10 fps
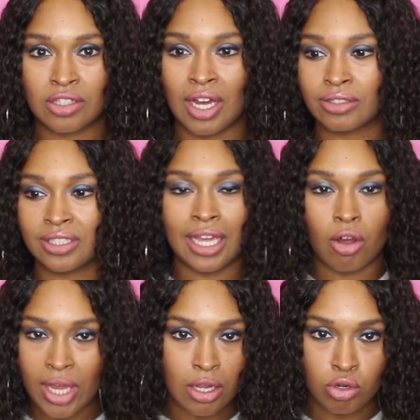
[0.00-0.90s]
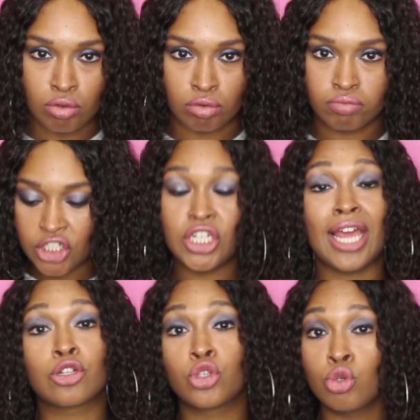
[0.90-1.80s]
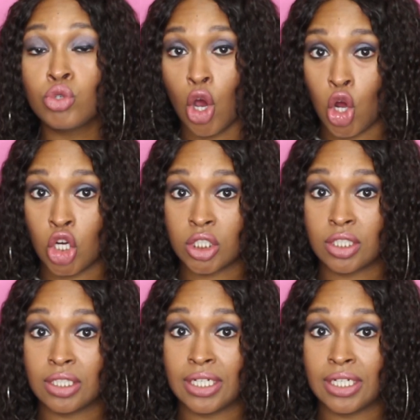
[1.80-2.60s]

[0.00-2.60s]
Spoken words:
So I was just like, okay, cool. She had 2 dogs.